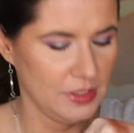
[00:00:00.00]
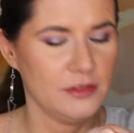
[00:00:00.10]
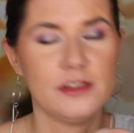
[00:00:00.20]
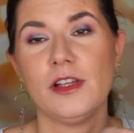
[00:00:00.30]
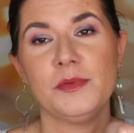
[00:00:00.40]

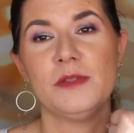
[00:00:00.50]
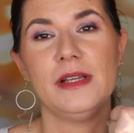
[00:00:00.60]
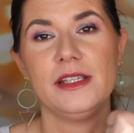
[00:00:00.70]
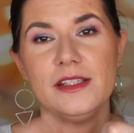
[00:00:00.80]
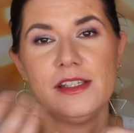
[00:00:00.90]
Can't stop
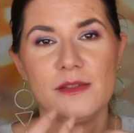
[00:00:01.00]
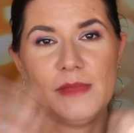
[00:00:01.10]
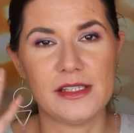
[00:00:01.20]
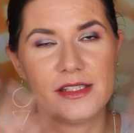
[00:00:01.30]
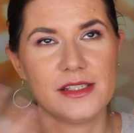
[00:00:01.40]
smelling these
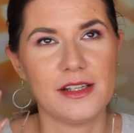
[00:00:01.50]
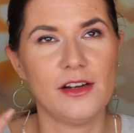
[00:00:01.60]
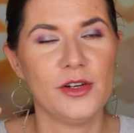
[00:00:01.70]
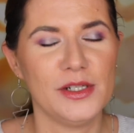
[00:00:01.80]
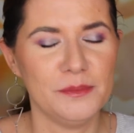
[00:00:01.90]
smells.
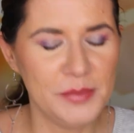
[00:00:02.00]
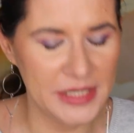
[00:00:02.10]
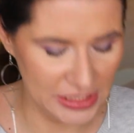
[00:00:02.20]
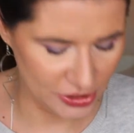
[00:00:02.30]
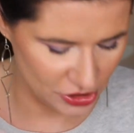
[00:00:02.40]
Oh,
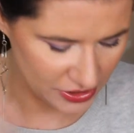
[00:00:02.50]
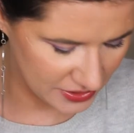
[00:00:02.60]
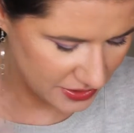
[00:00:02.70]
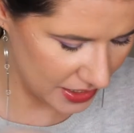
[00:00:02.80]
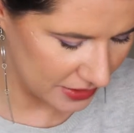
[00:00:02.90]
beach,
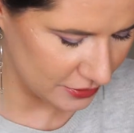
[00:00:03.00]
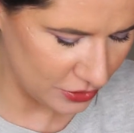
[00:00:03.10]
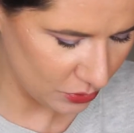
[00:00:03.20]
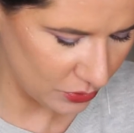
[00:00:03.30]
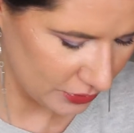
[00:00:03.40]
sun,
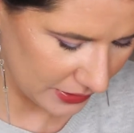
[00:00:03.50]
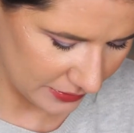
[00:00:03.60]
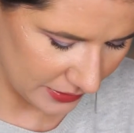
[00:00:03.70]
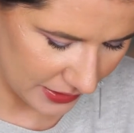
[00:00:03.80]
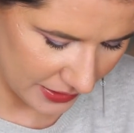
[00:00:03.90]

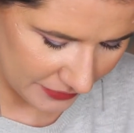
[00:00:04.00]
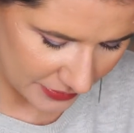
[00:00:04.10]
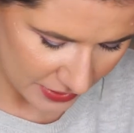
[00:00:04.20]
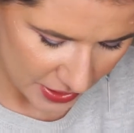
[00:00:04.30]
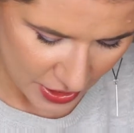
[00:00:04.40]
coconut. I love it.